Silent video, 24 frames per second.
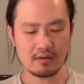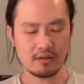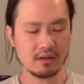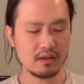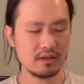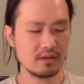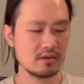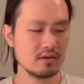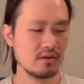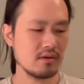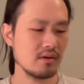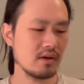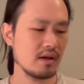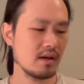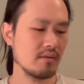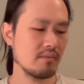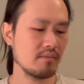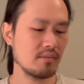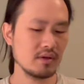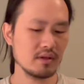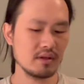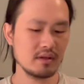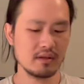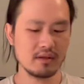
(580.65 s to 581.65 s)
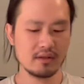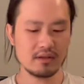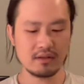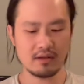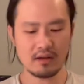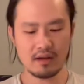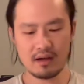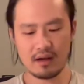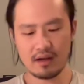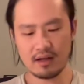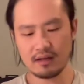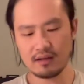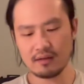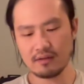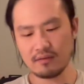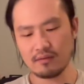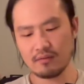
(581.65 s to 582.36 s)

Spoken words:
let's go ahead and put this on